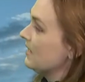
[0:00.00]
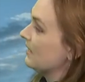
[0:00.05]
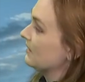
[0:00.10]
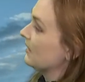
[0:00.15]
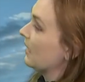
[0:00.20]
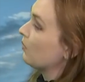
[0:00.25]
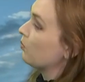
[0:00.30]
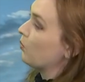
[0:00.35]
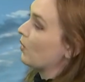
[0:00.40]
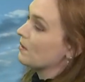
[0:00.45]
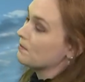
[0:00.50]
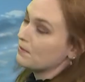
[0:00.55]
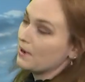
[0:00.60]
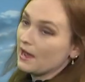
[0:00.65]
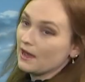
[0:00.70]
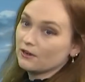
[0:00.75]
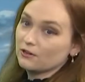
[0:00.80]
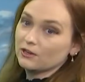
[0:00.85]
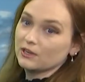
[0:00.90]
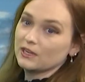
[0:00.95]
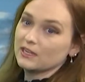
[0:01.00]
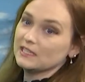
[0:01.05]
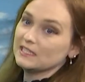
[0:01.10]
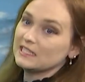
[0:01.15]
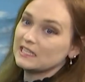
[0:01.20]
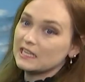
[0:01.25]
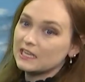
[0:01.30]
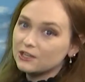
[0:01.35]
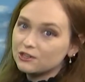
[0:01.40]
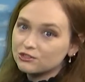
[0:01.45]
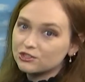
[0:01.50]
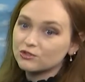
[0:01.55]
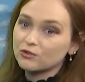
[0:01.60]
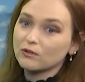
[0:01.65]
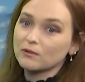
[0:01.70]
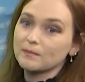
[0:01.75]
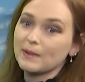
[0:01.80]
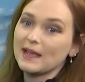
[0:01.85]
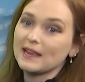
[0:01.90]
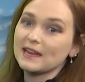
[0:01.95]
and that wet pattern continues to
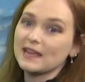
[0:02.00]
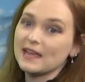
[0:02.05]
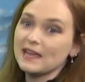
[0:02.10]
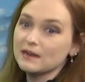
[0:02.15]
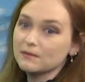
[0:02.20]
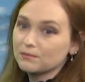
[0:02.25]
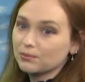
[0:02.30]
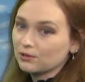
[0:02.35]
remain in